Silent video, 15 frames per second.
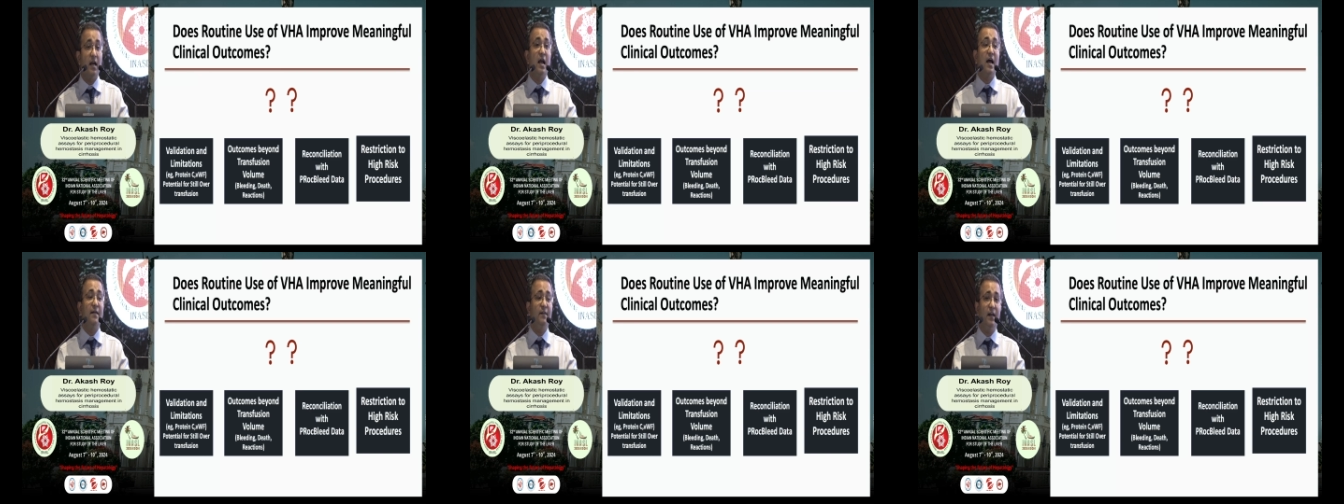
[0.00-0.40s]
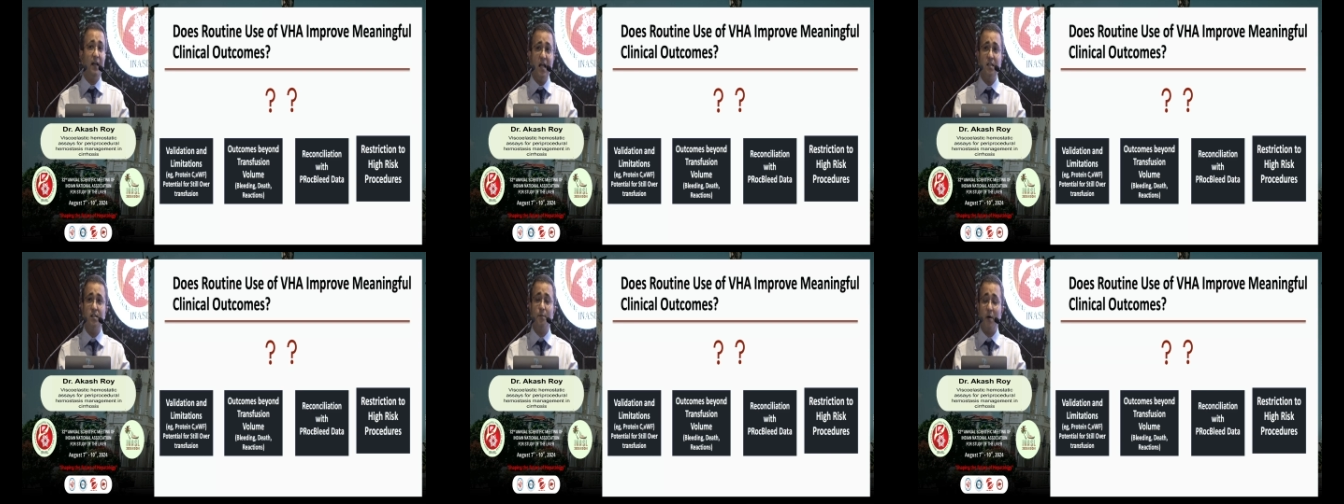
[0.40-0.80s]
And the
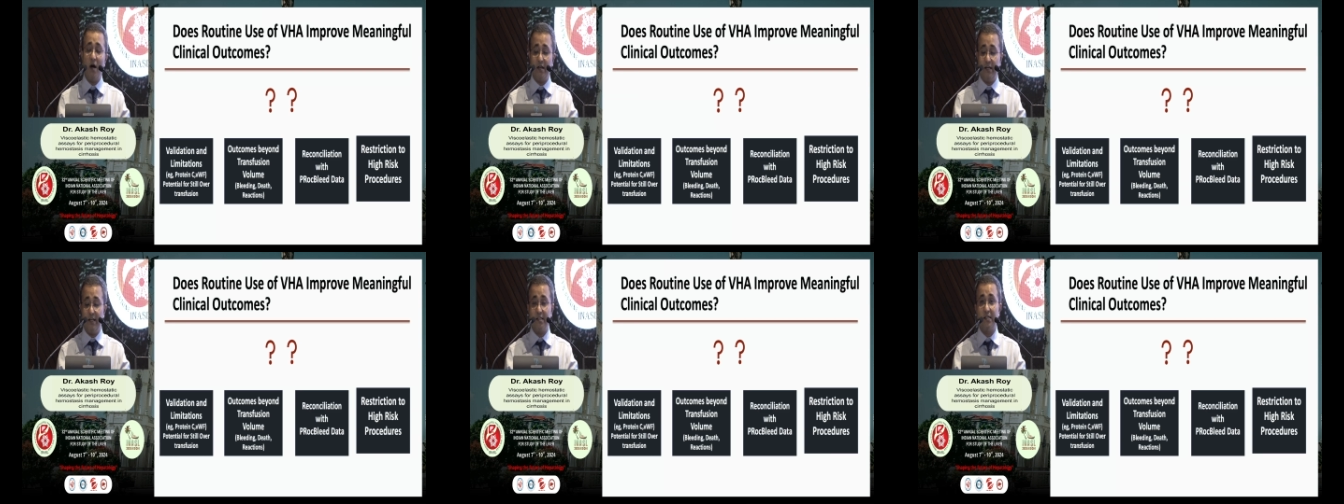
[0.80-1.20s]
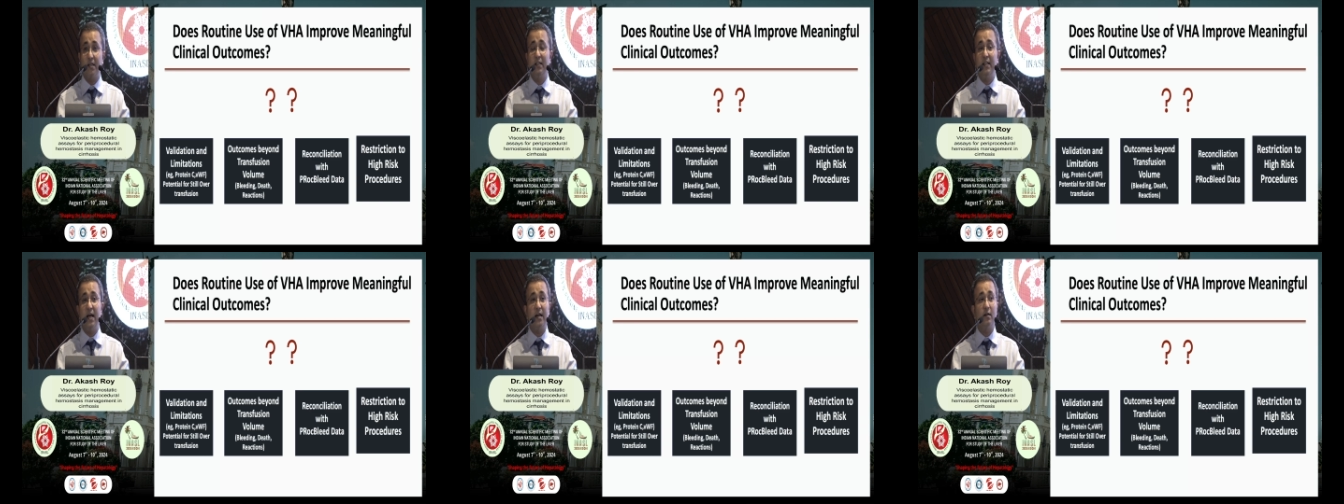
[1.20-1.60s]
last part is
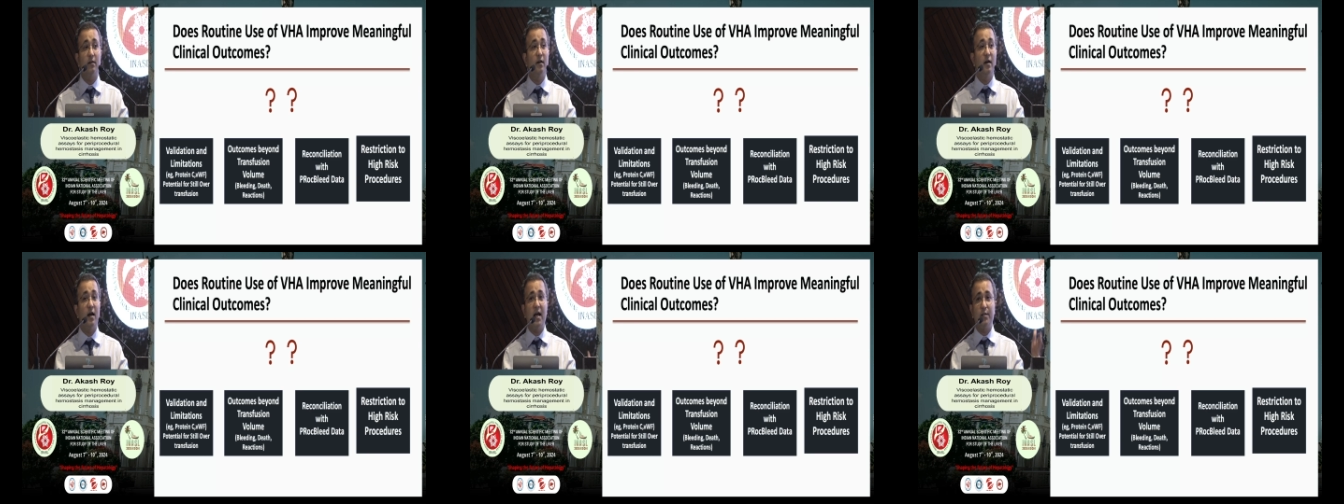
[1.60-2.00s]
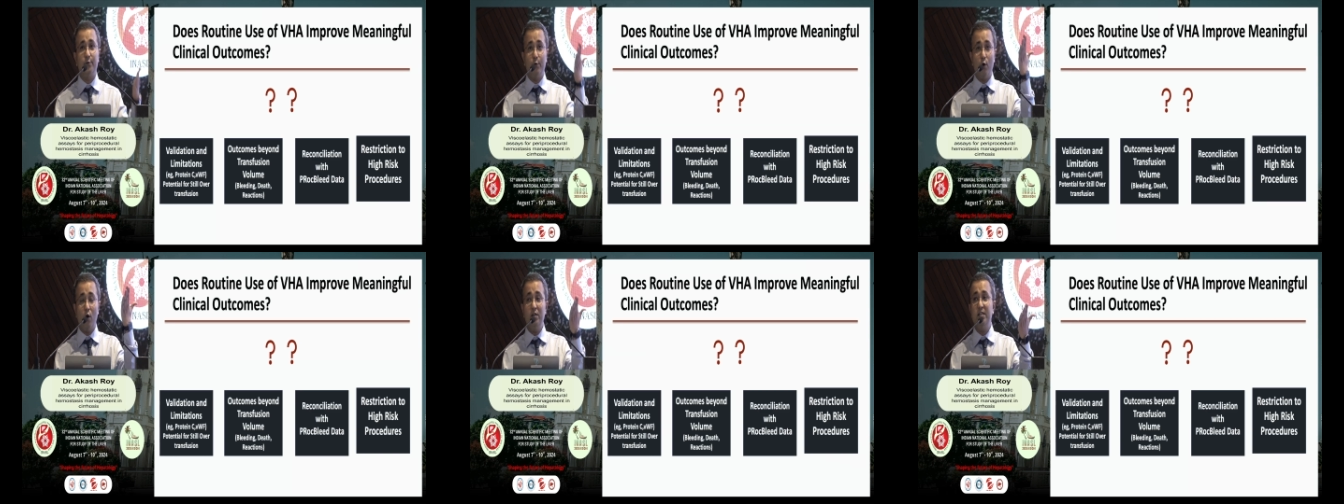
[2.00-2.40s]
that, as
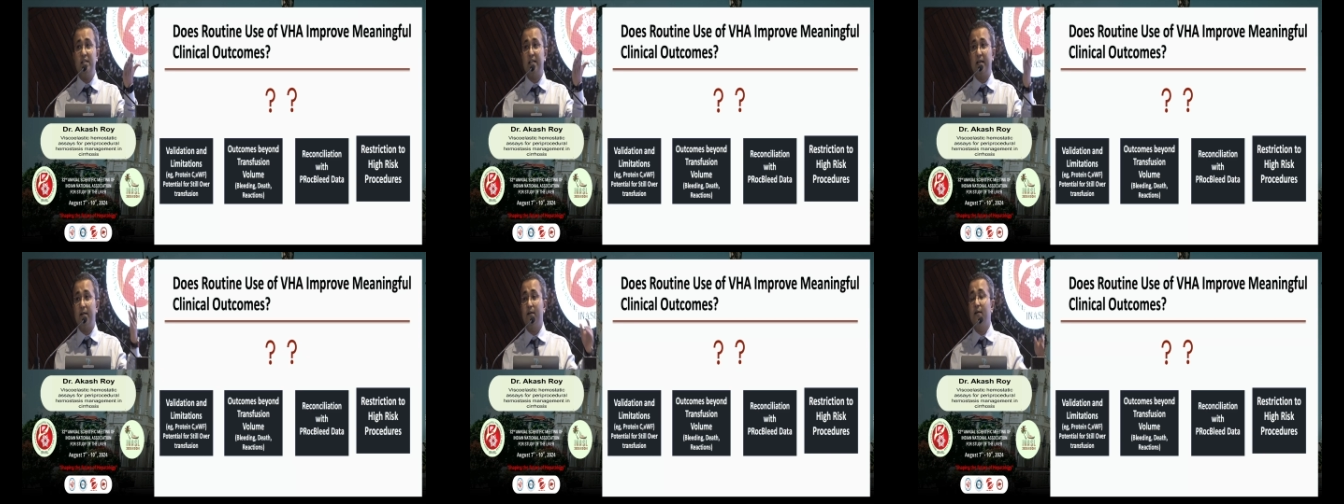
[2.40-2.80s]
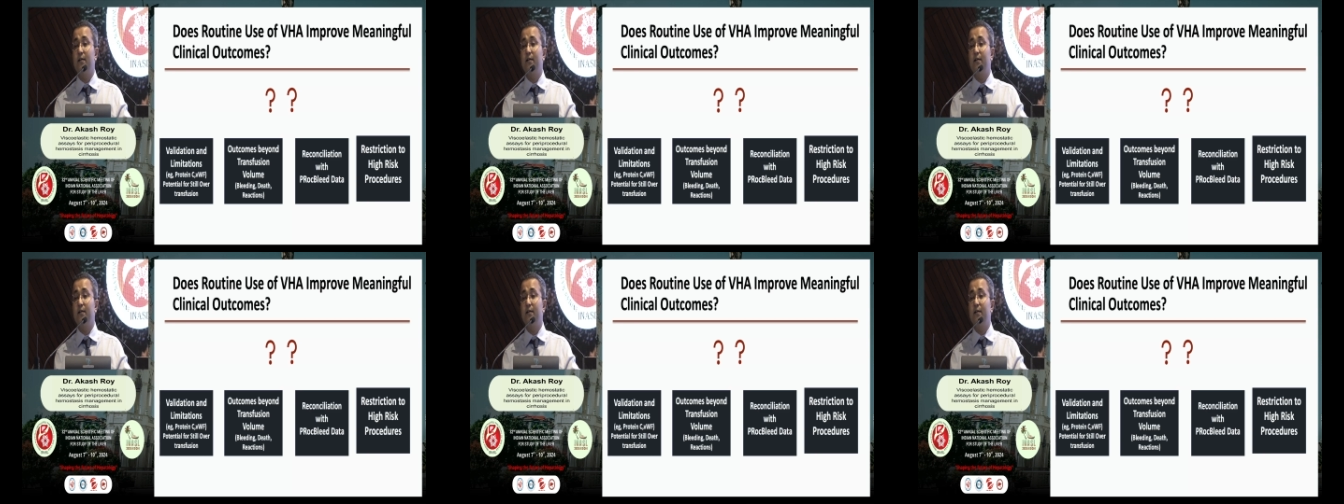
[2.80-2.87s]
you all said,